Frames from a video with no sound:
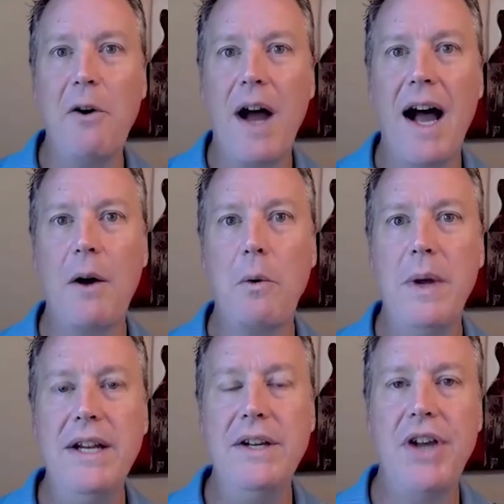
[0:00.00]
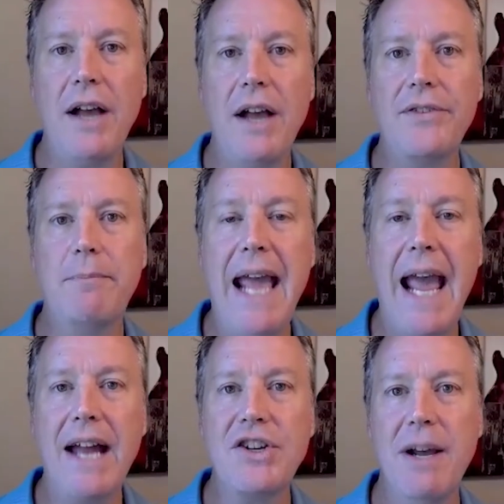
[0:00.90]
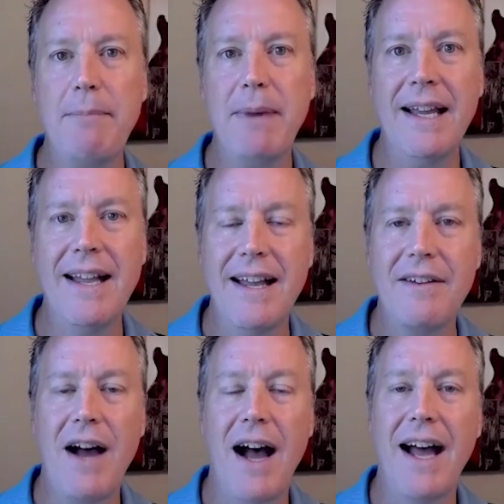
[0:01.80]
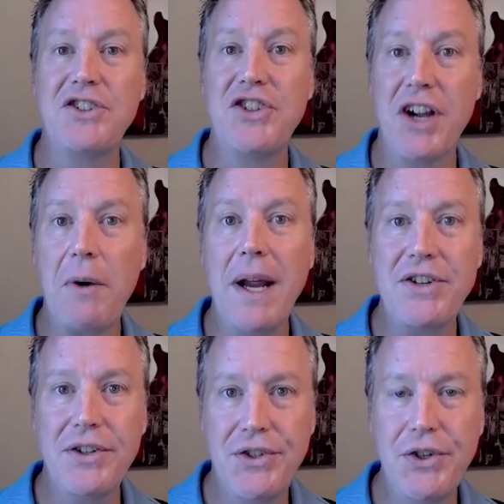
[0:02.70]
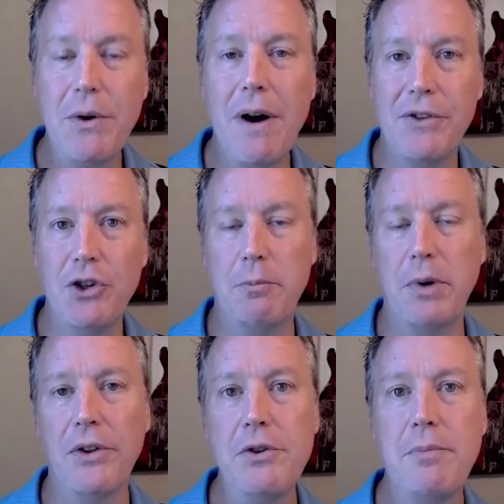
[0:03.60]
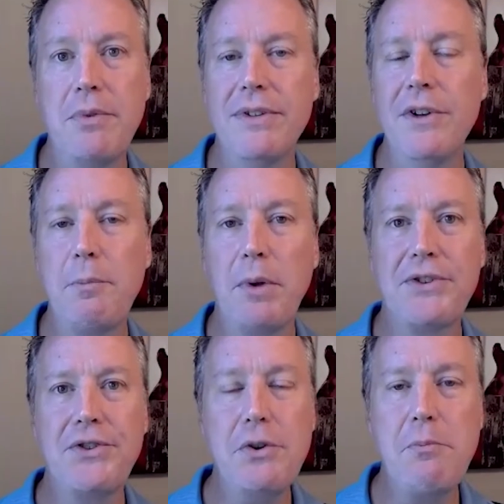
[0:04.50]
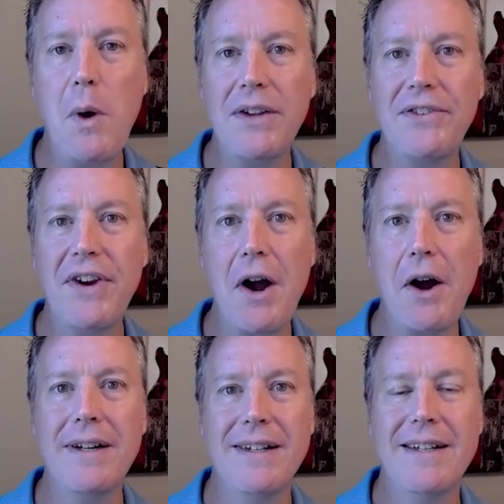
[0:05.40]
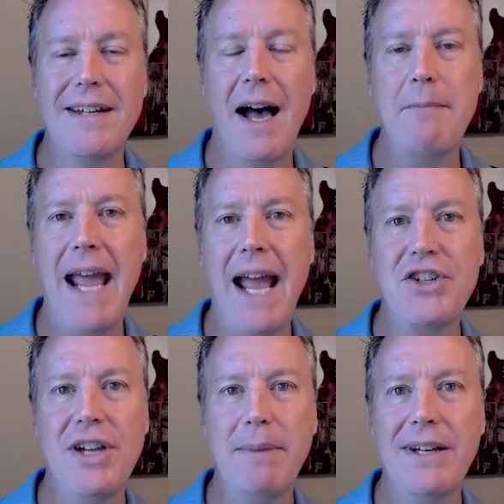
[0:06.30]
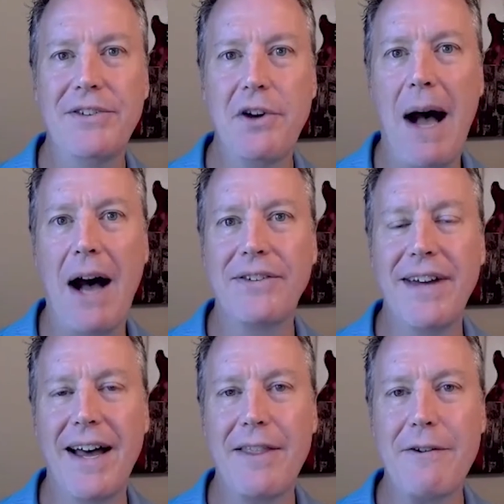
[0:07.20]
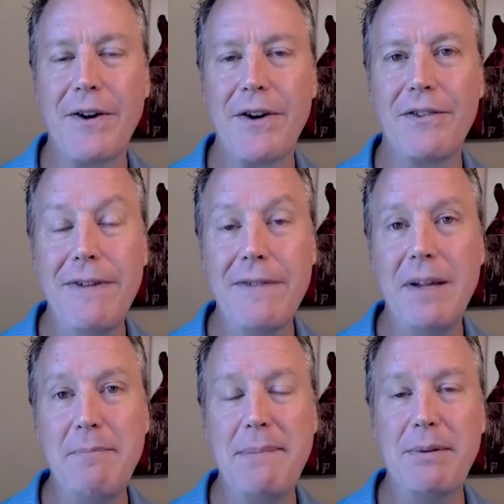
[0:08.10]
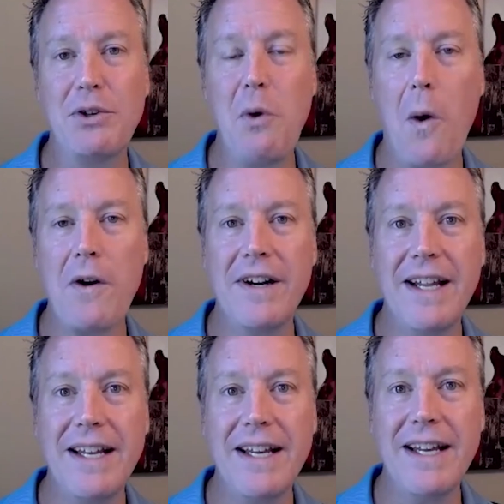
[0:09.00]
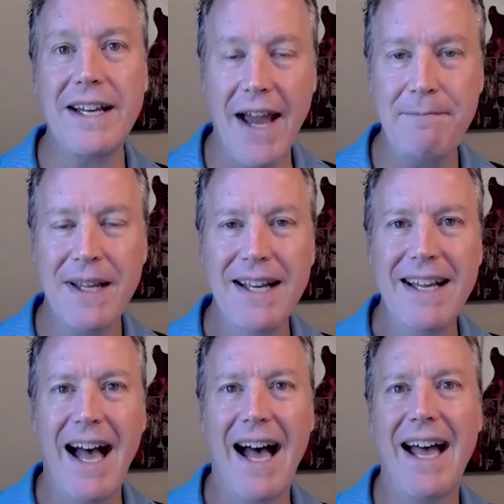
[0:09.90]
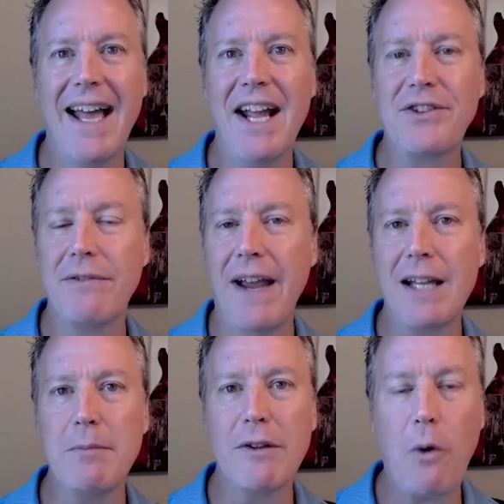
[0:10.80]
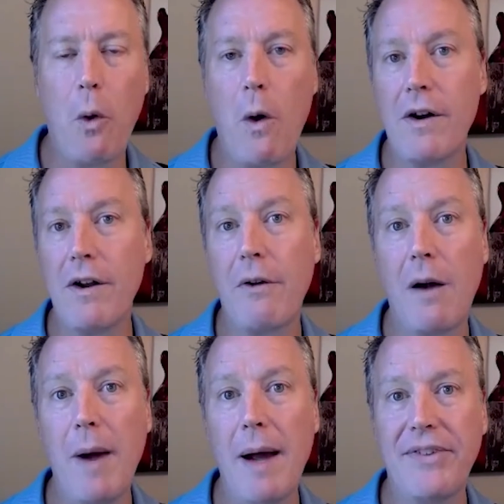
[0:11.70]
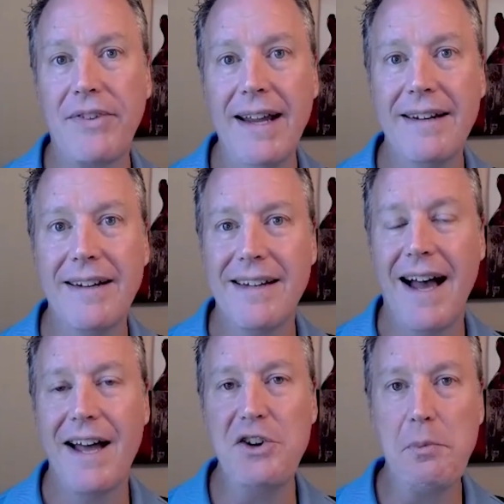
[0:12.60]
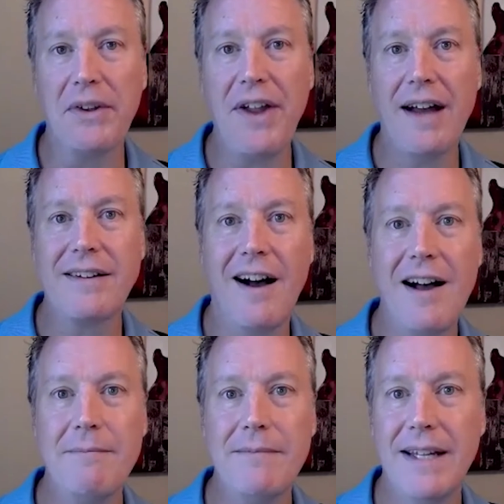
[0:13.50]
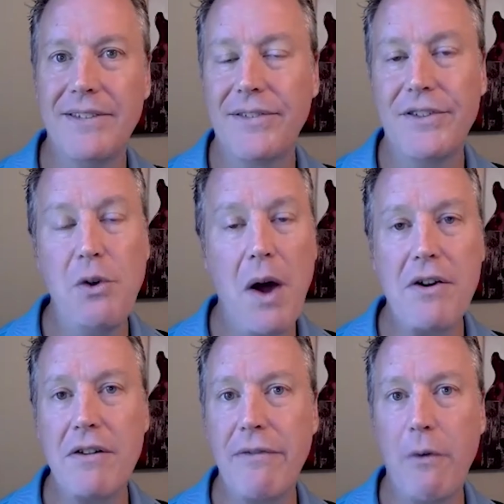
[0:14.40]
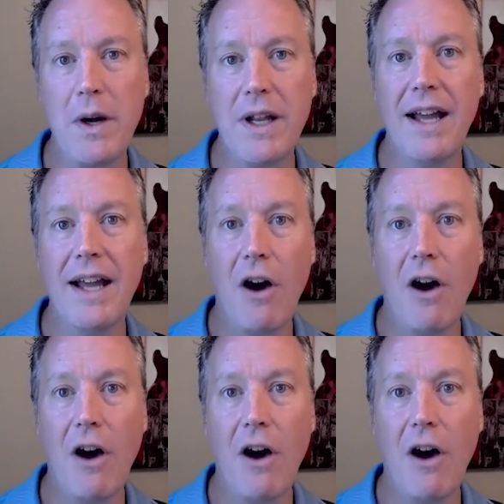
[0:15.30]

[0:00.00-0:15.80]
uh, we just began shipping uh, generation two of Noopl. Nup- Noopl 2.0 uh, began shipping to about uh, the first 50 people who ordered it yesterday. Uh, it's available for order through our website, uh, noopl.com. It's $249